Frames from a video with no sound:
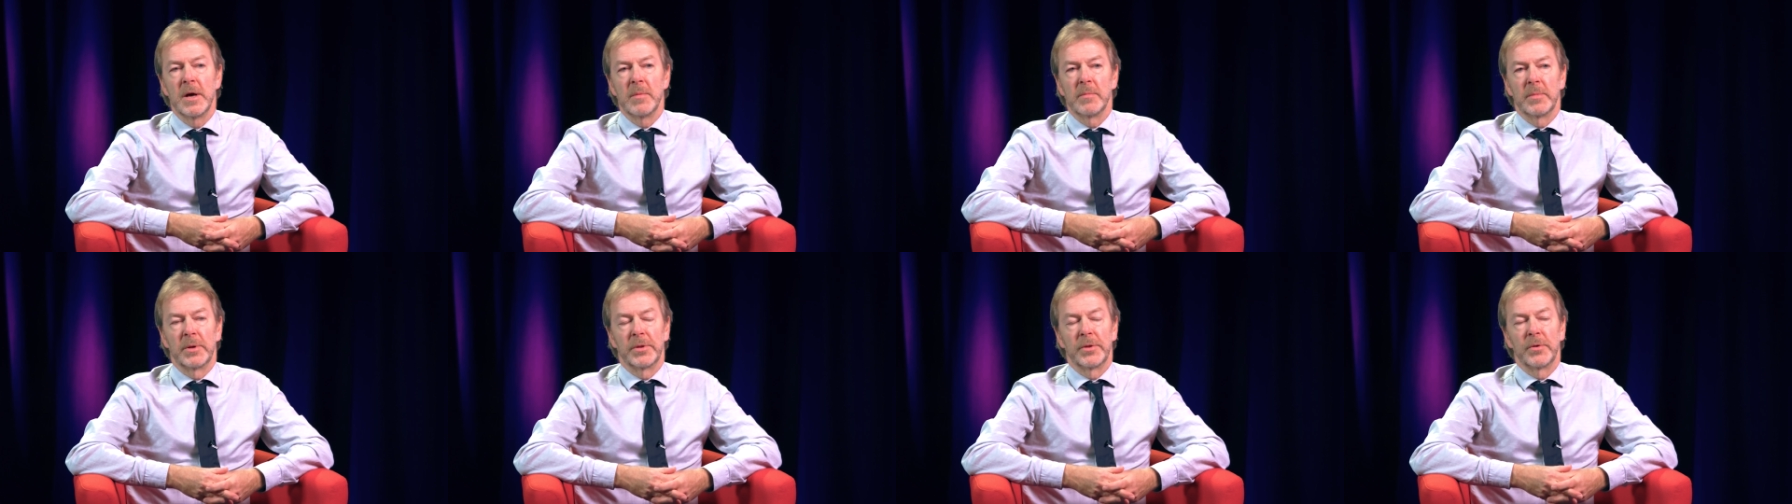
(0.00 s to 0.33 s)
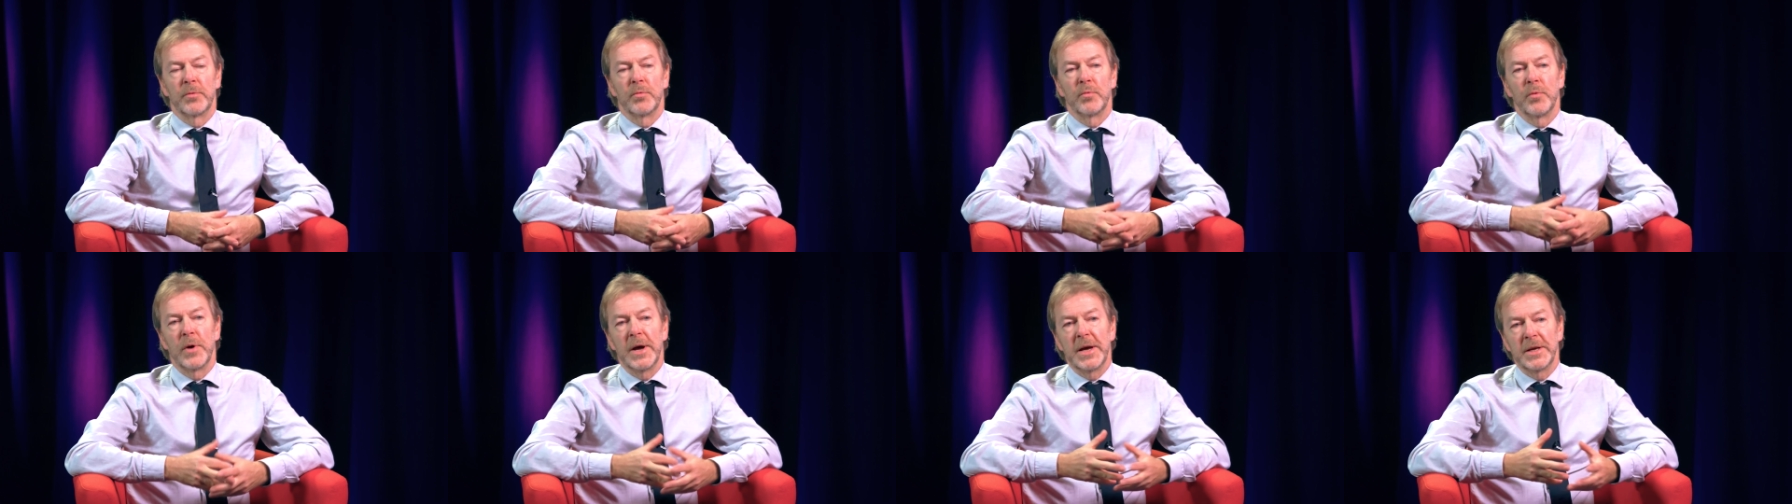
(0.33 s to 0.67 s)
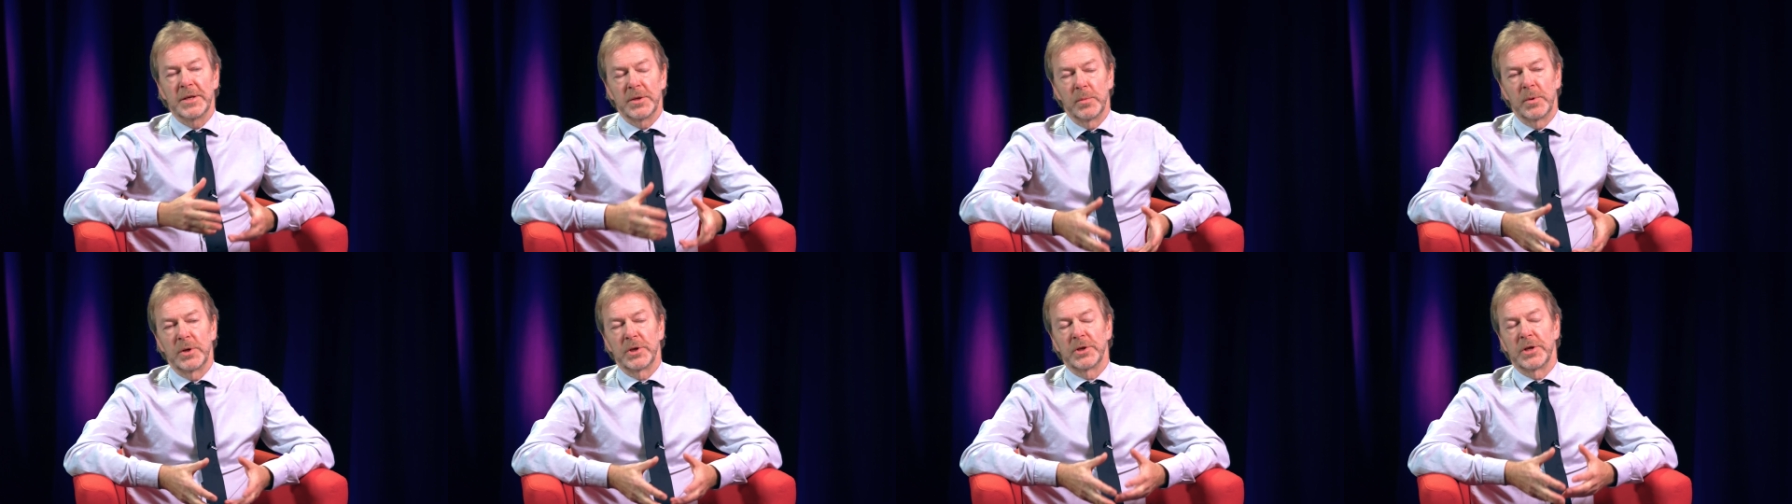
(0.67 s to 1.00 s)
but the
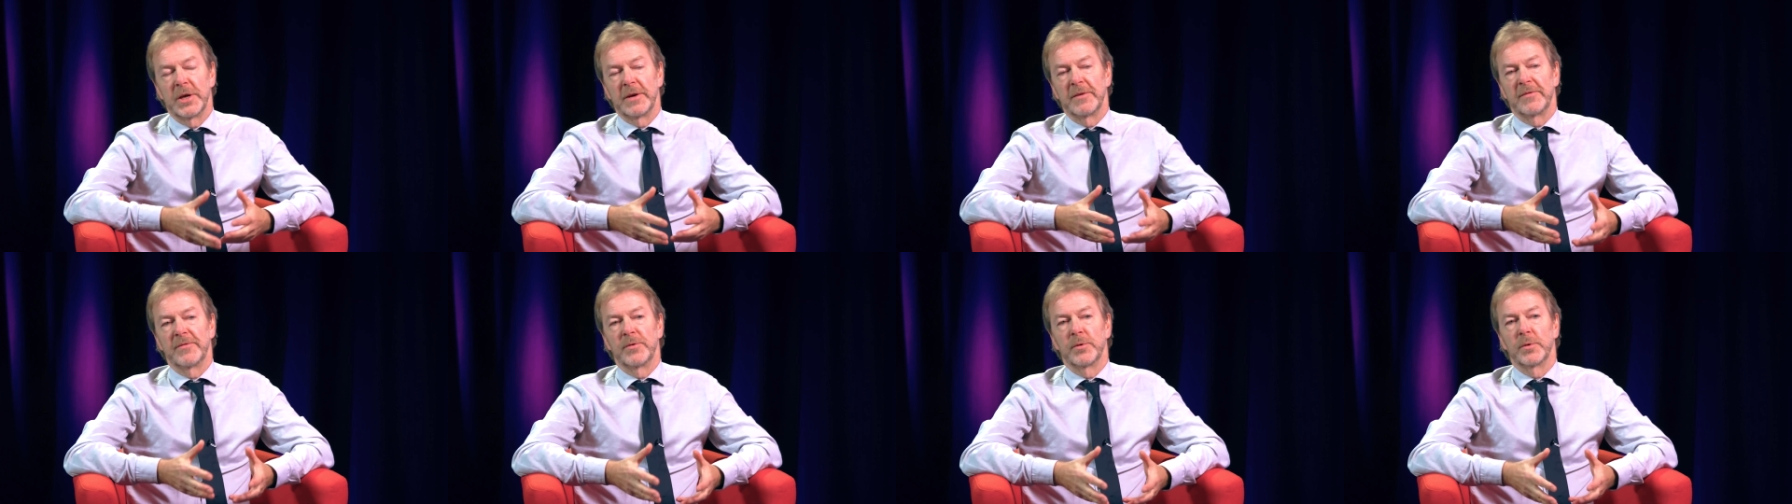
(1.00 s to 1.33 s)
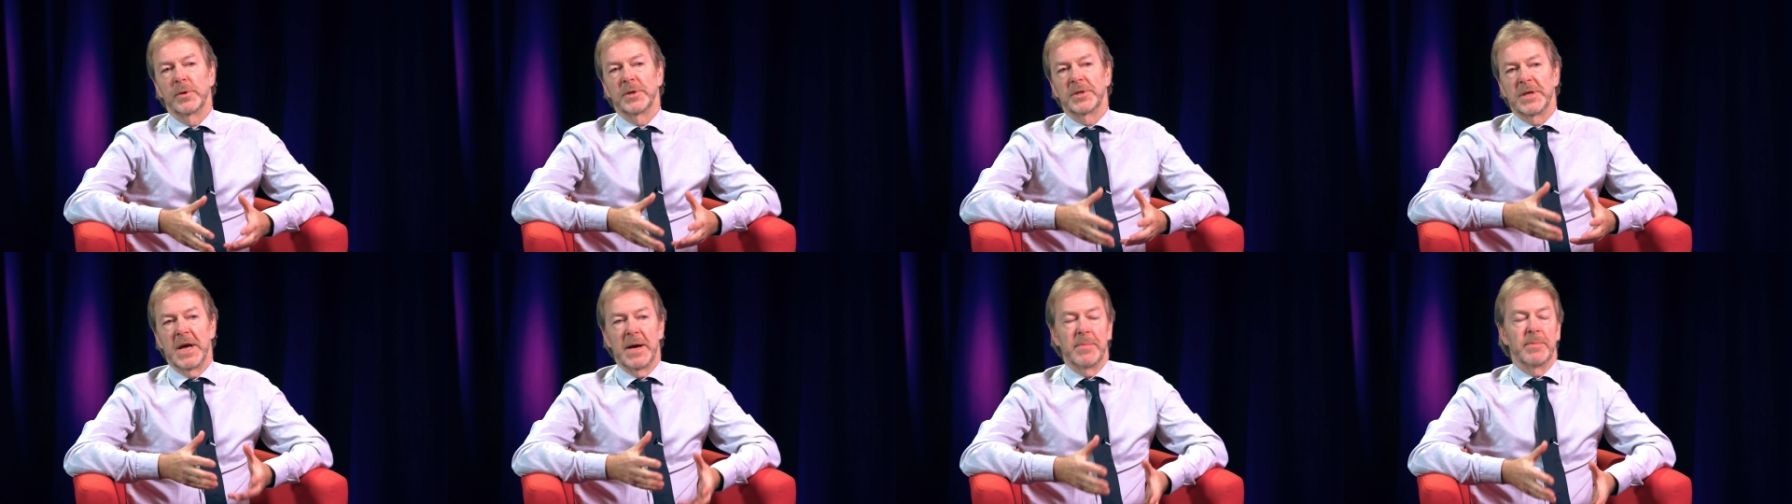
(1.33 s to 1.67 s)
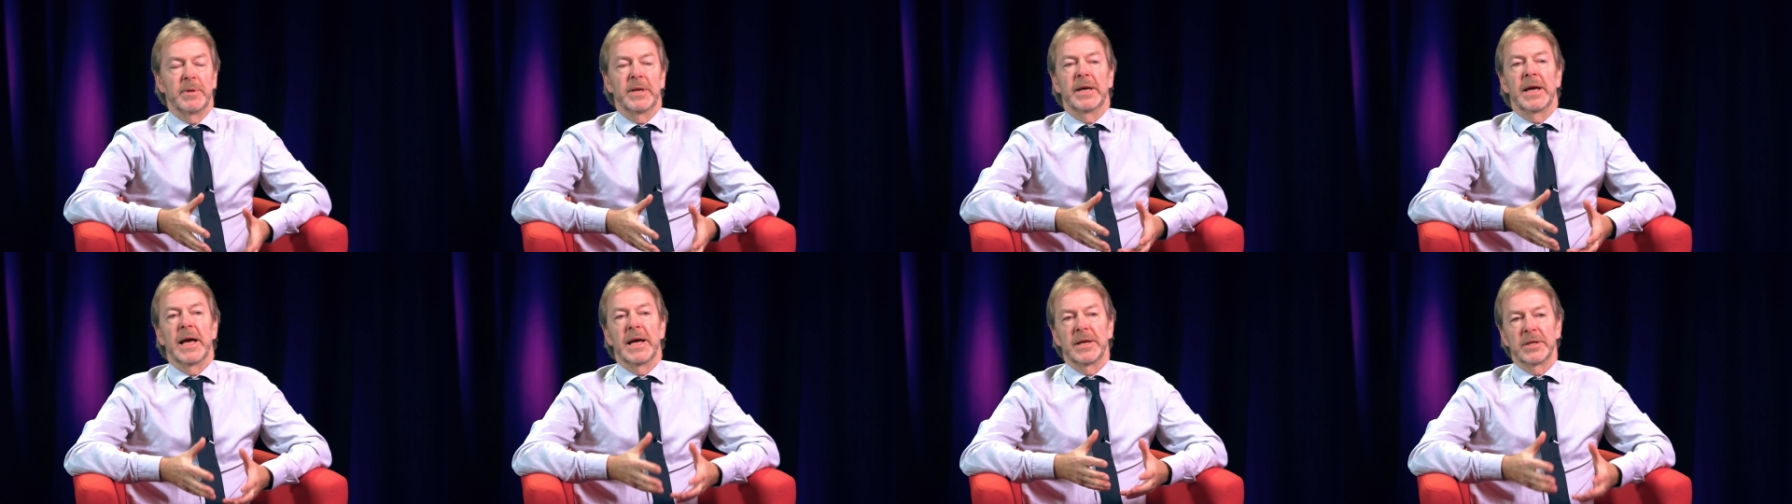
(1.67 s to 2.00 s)
rate at which that fall is
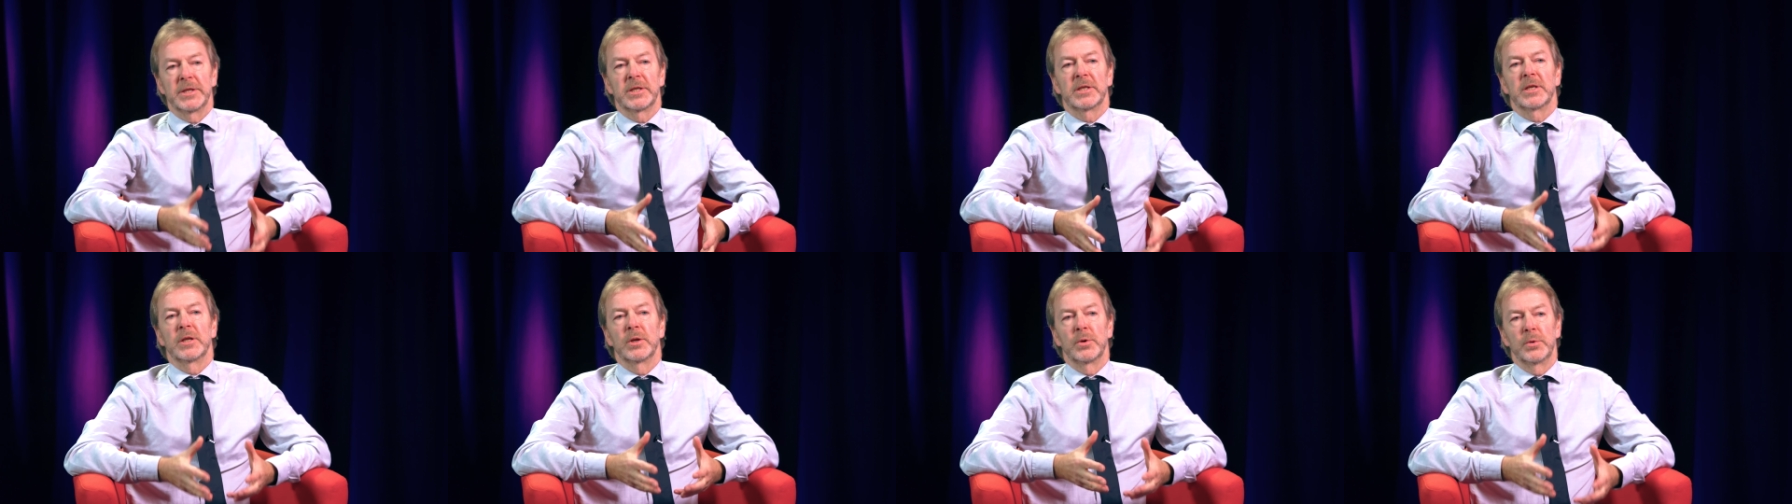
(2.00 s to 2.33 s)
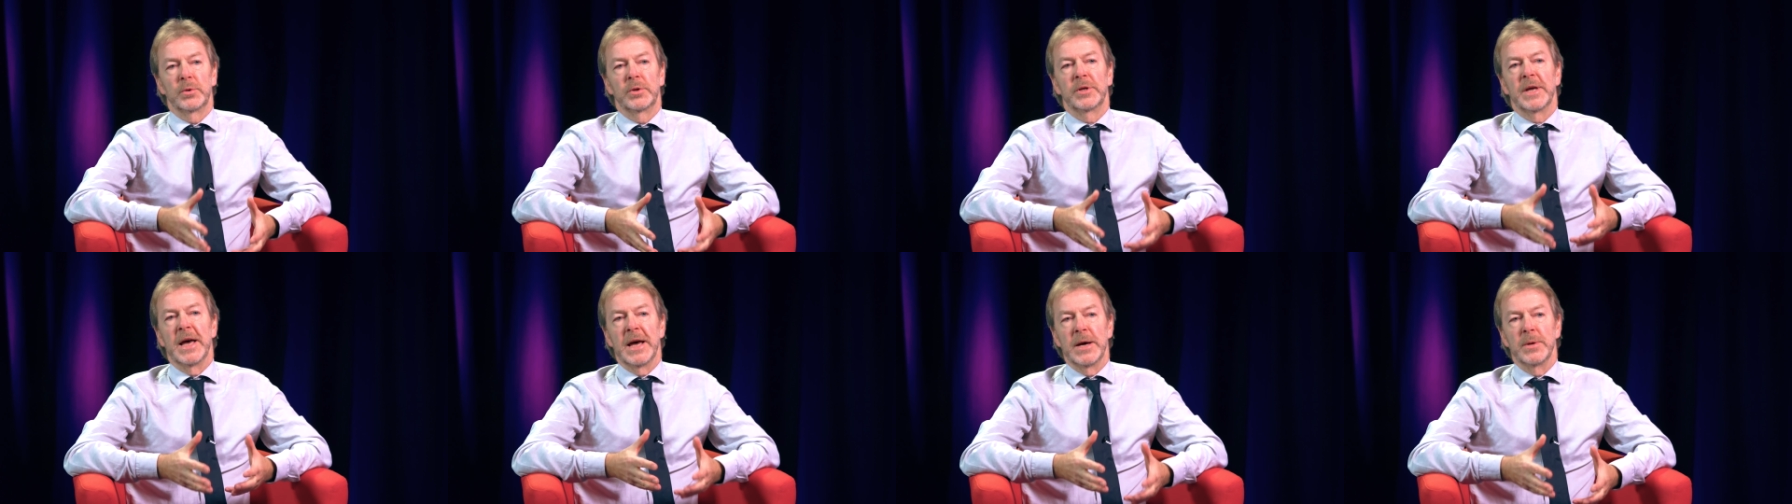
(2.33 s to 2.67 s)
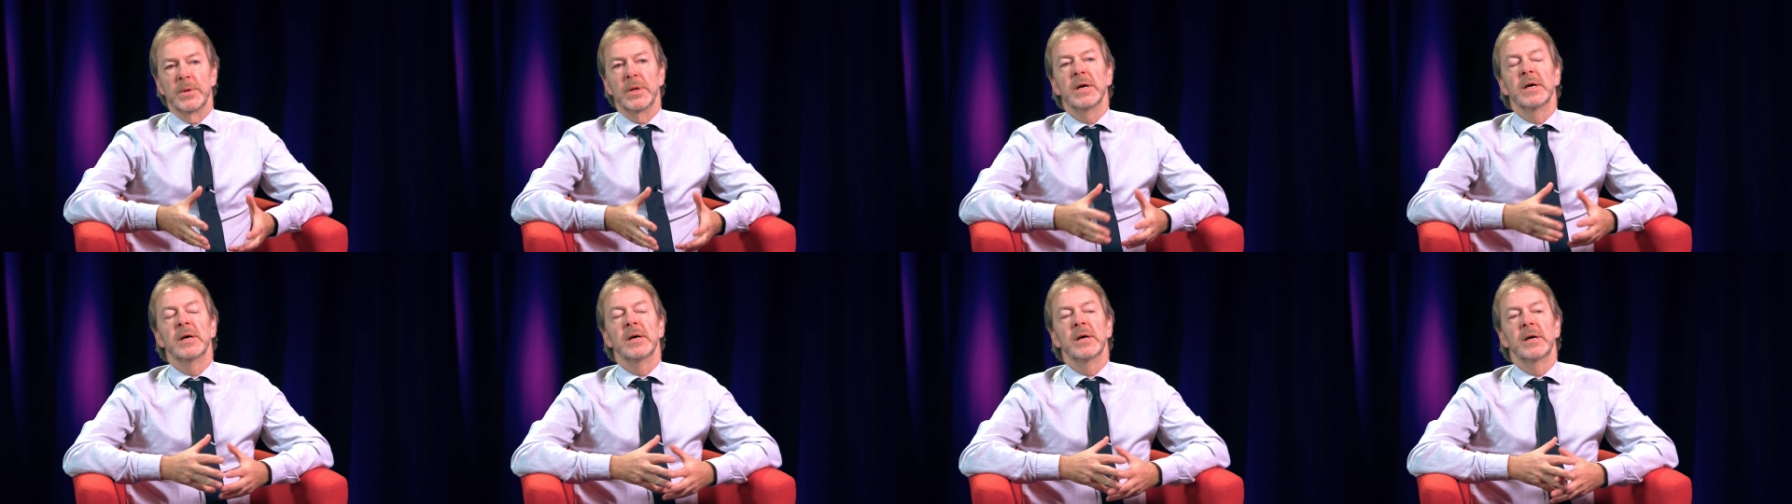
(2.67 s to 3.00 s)
happening has slowed down.